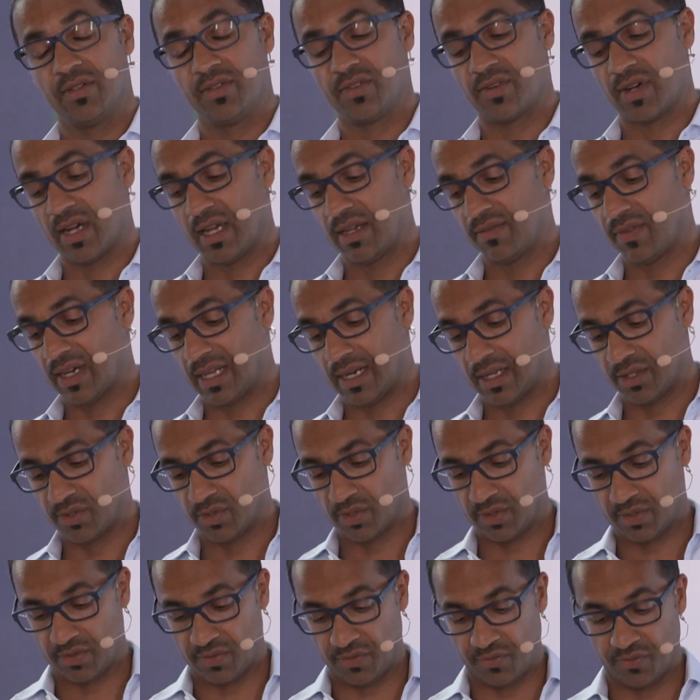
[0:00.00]
drive
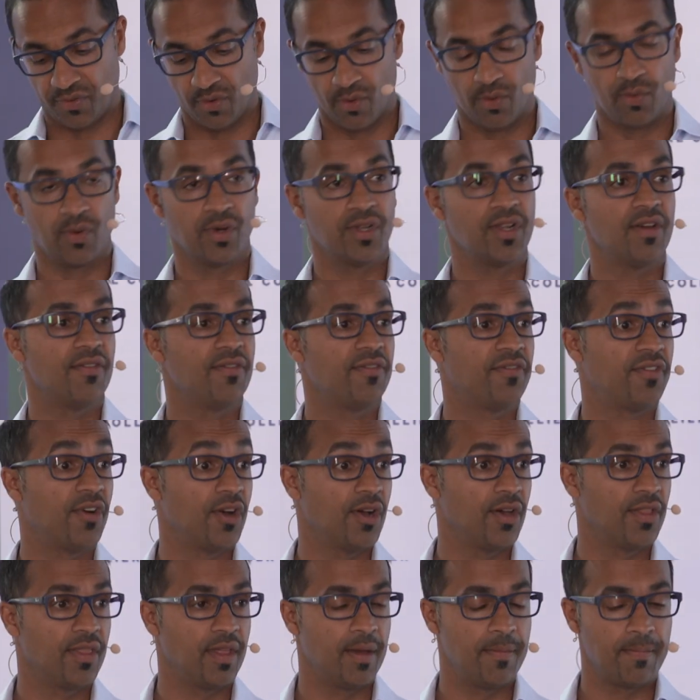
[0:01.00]
Aladote forward
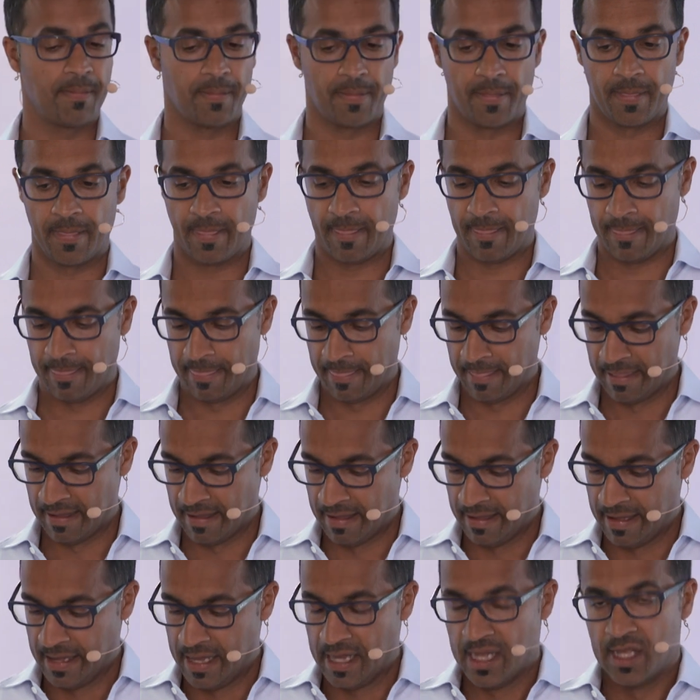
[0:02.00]
further.
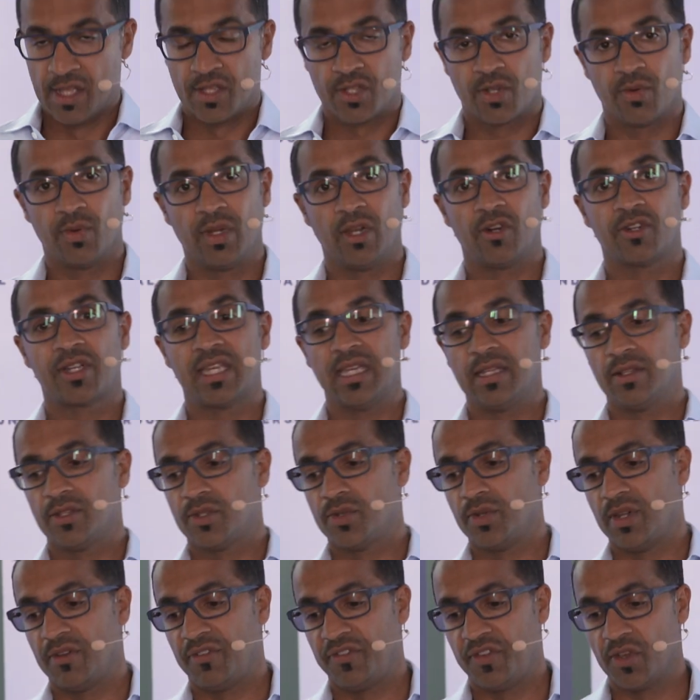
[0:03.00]
So we look
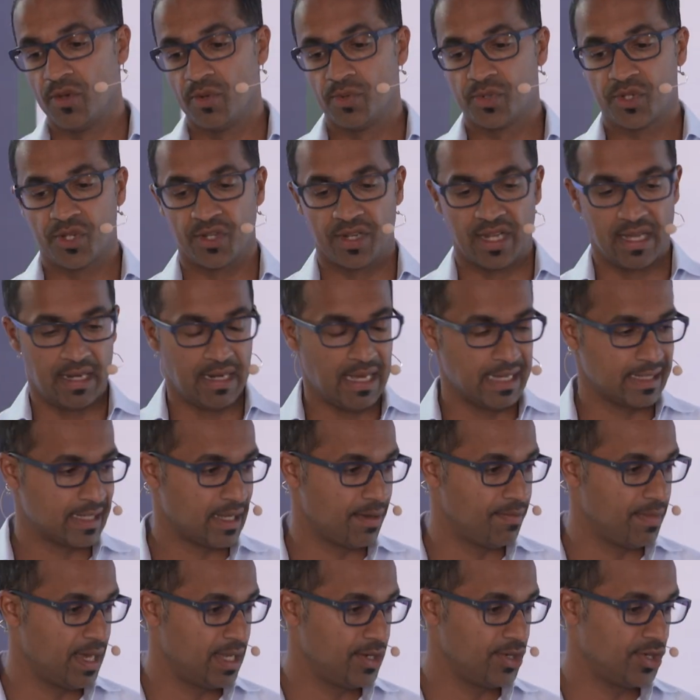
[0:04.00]
into the future then. As
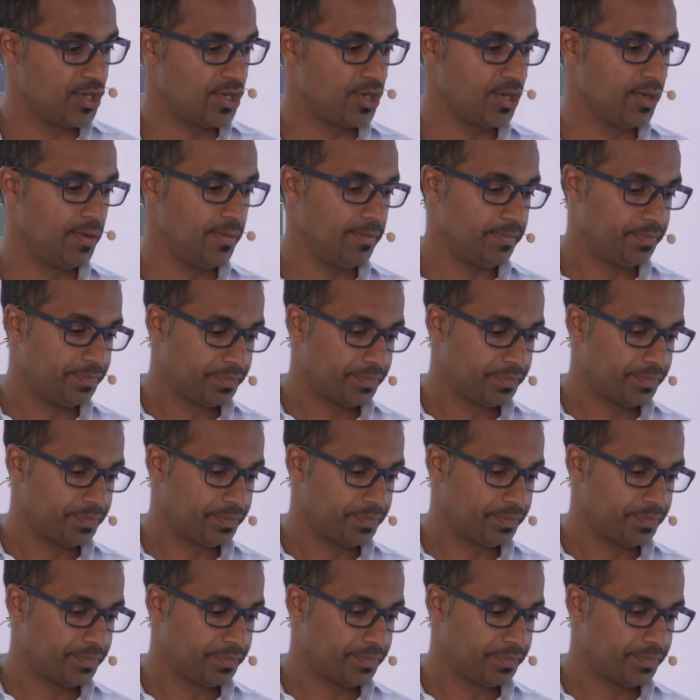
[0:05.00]
I mentioned,